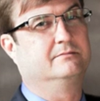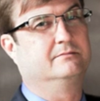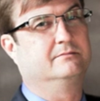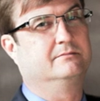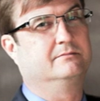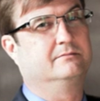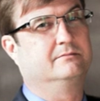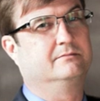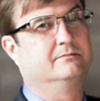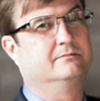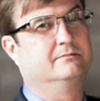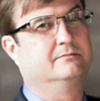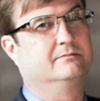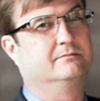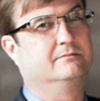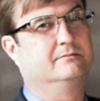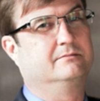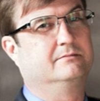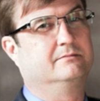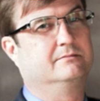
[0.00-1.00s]

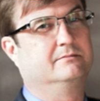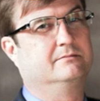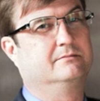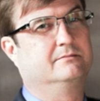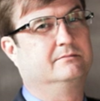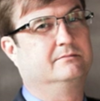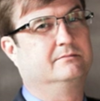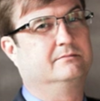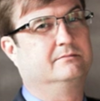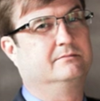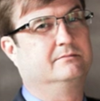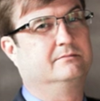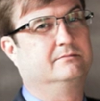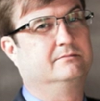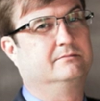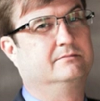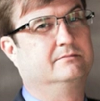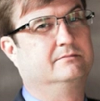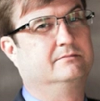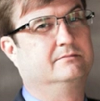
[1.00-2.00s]

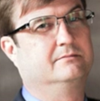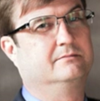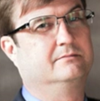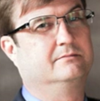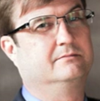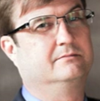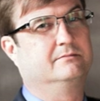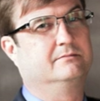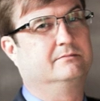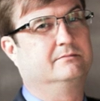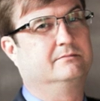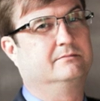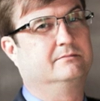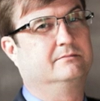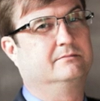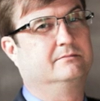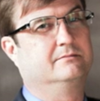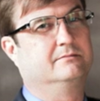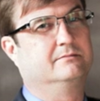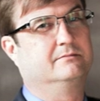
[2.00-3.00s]

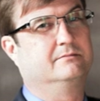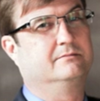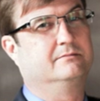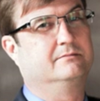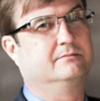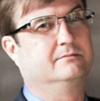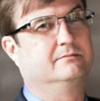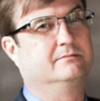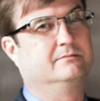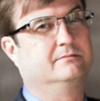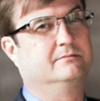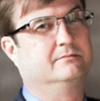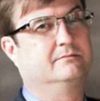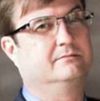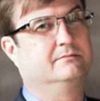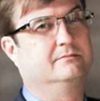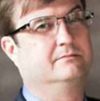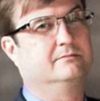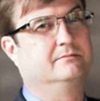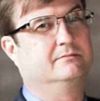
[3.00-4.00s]

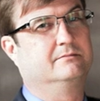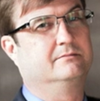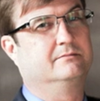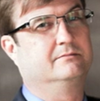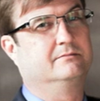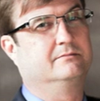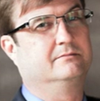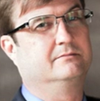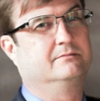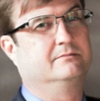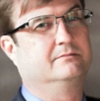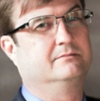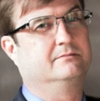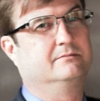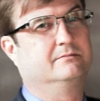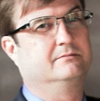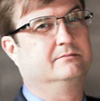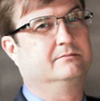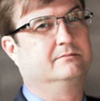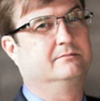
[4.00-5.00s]

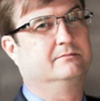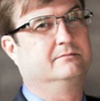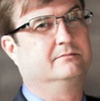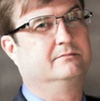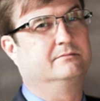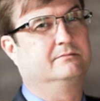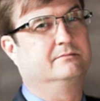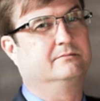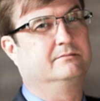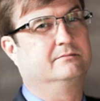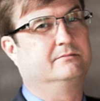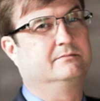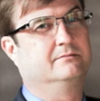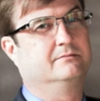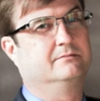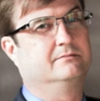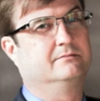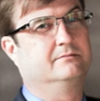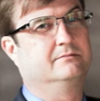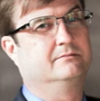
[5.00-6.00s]

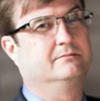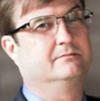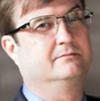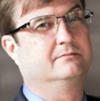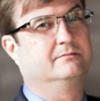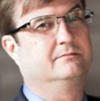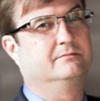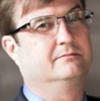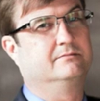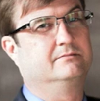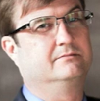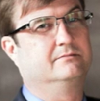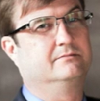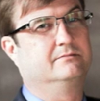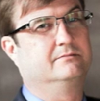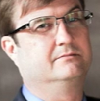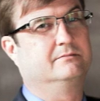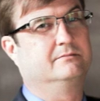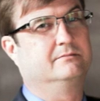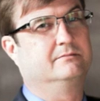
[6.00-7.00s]

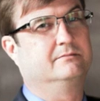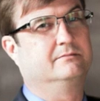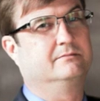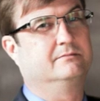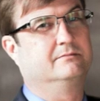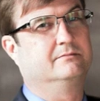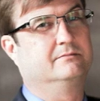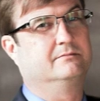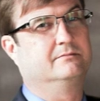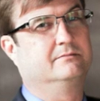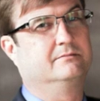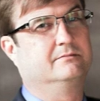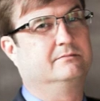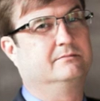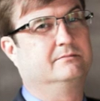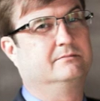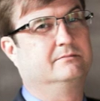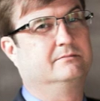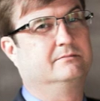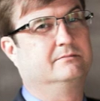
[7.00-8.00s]
No words are spoken by the person on screen.